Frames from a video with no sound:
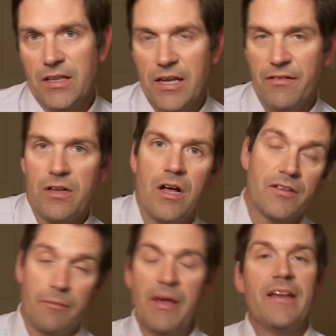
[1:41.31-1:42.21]
11
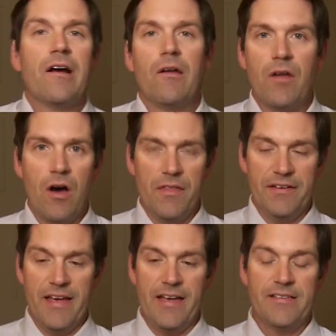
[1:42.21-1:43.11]
o'clock, depending on, on the
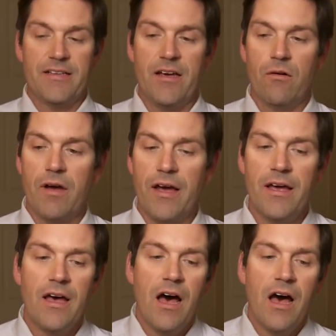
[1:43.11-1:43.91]
day, say, okay.